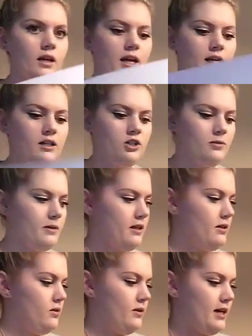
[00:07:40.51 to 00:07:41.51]
And each
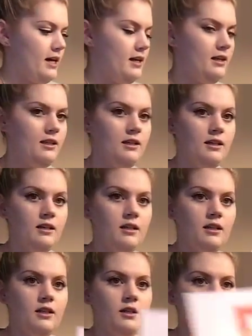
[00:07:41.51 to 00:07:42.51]
month you get
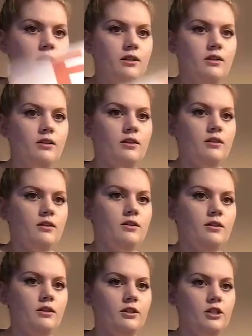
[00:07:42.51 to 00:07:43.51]

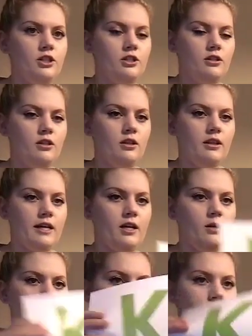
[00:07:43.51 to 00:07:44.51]
your
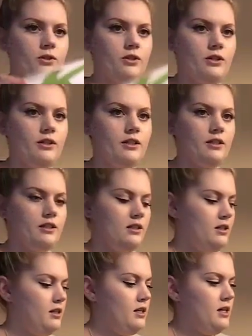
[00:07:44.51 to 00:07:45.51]
letter posters.
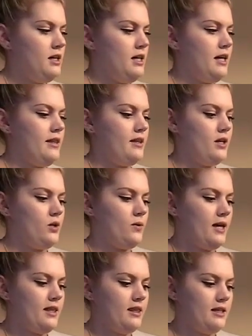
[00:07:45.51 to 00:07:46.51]
And then you
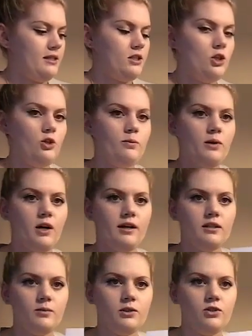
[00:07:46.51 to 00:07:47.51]
get these cube
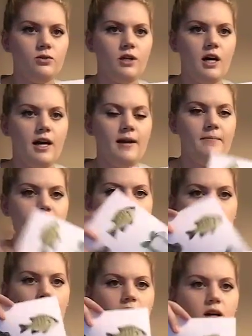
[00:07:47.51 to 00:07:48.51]
cards which you cut
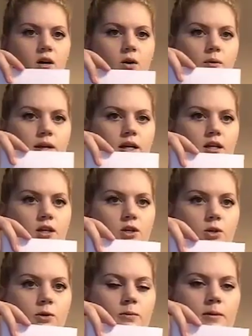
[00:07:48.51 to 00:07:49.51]
and they go in a
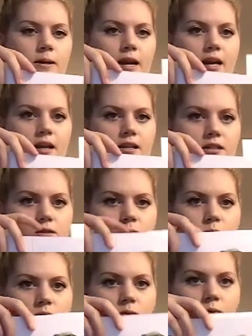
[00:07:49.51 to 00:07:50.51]
cube and
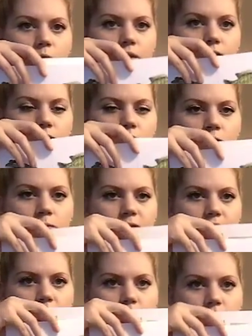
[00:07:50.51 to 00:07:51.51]
we roll the cube
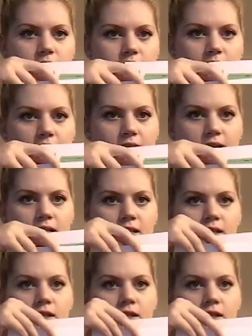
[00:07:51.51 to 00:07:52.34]
and then we say,